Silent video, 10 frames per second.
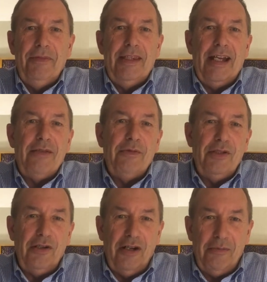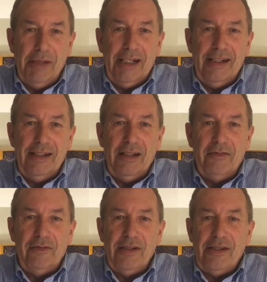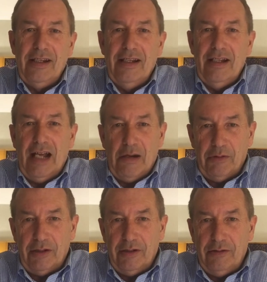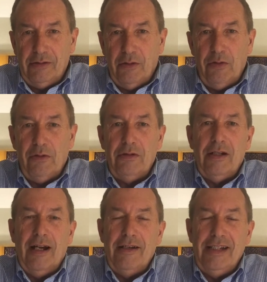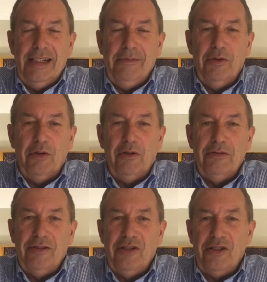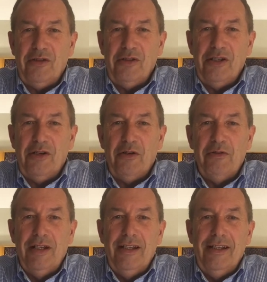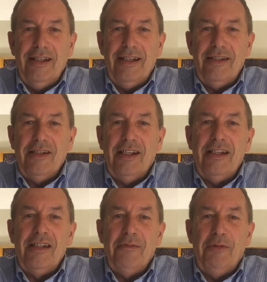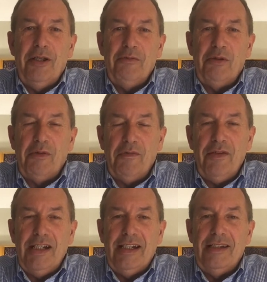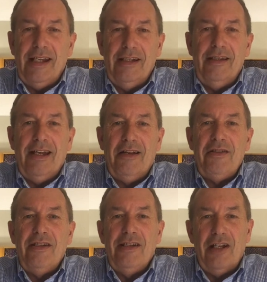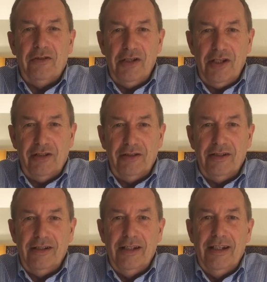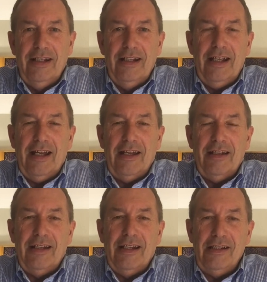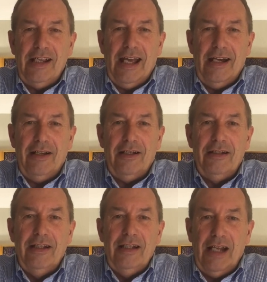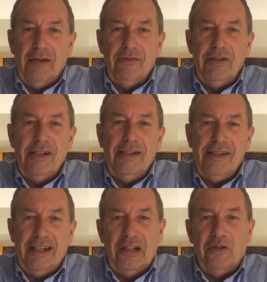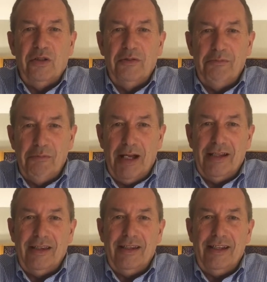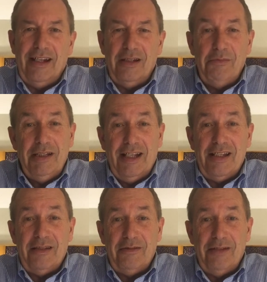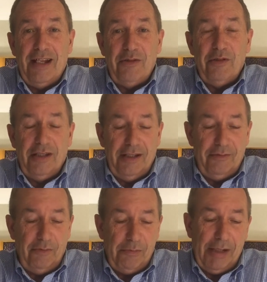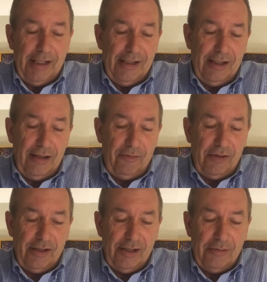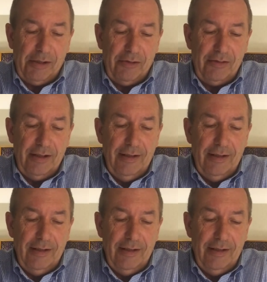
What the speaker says: That's what you call making a difference. Our goal, our team goal, just so you know, is to get to the point where we're feeding 10,000 hungry children in Canada every single month. And to me, that's really what making a difference is about.